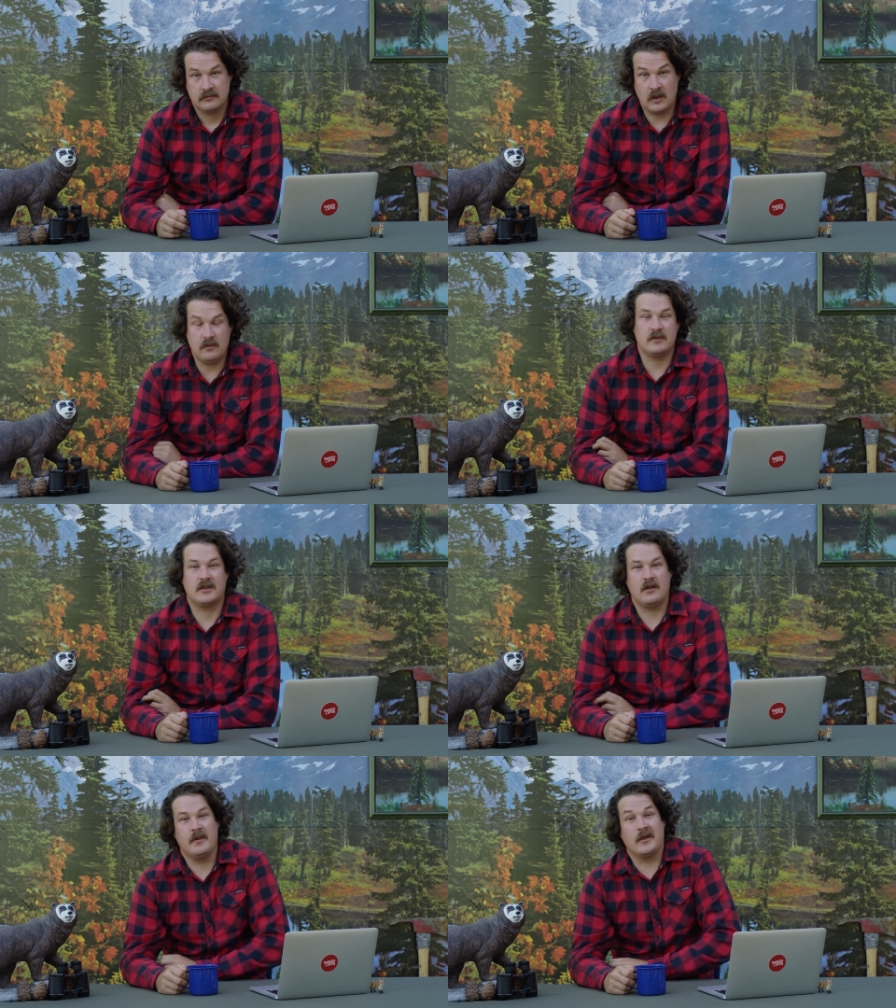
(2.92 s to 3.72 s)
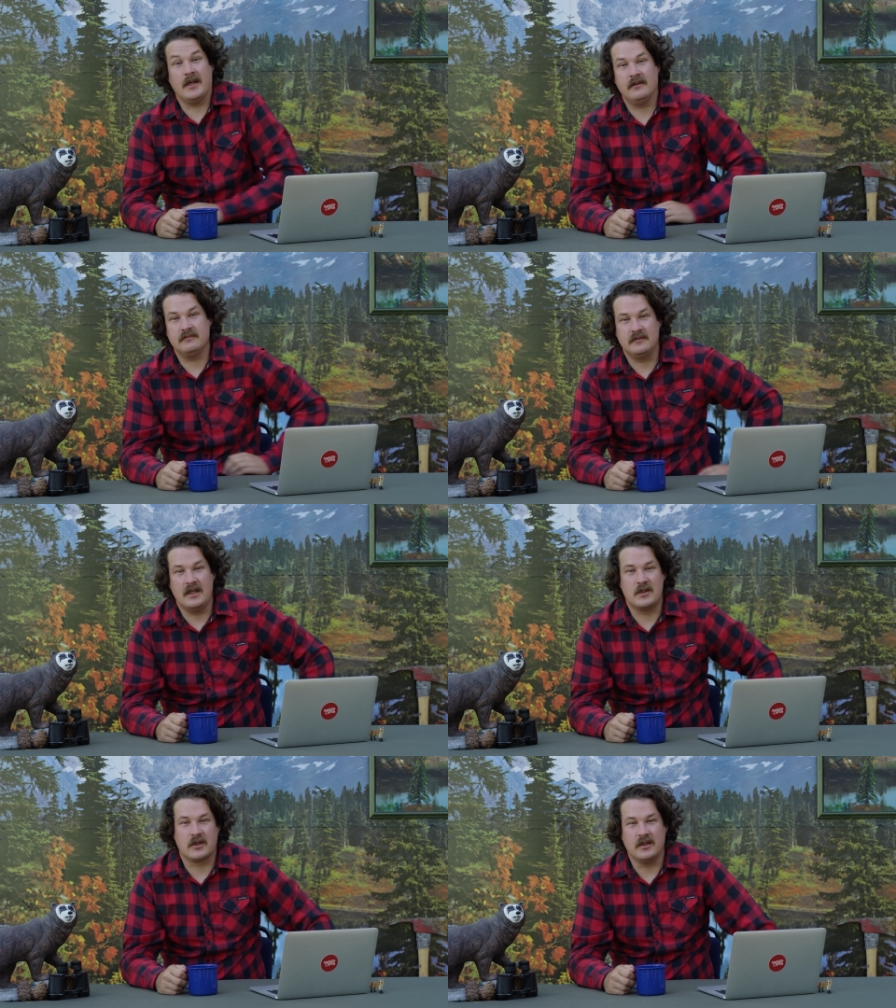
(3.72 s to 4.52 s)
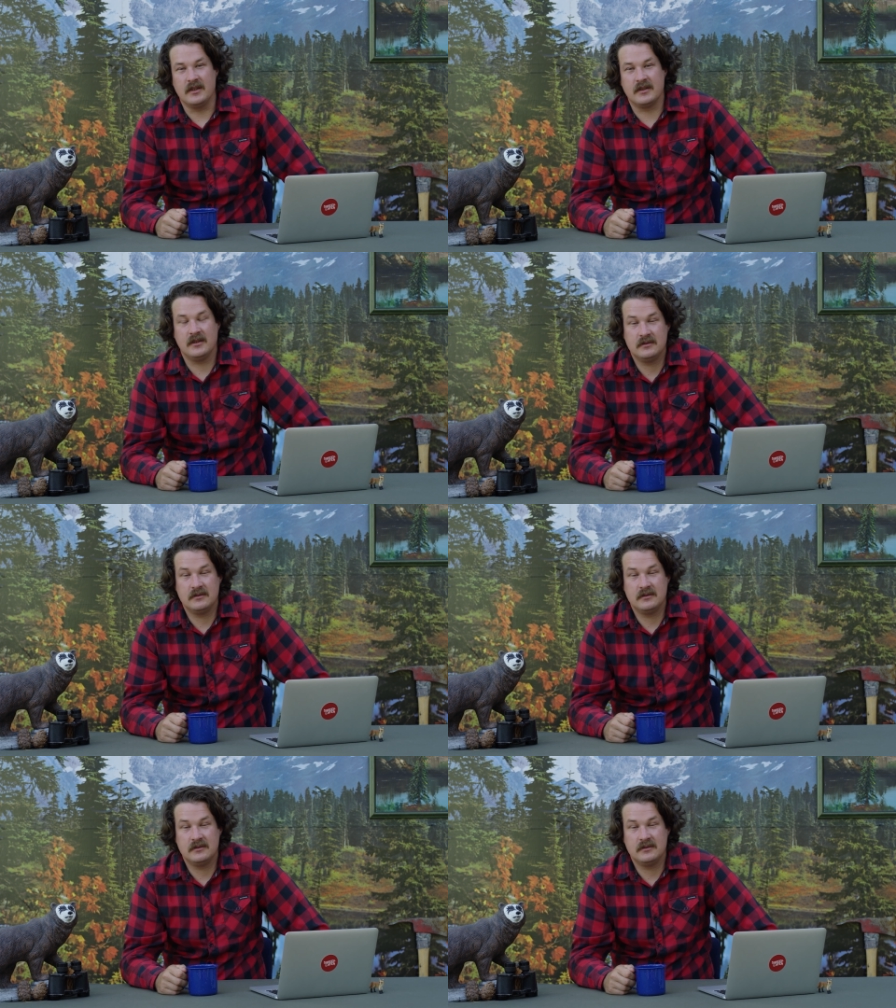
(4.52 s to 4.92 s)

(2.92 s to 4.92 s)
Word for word: Oh, sorry about that. Nature called.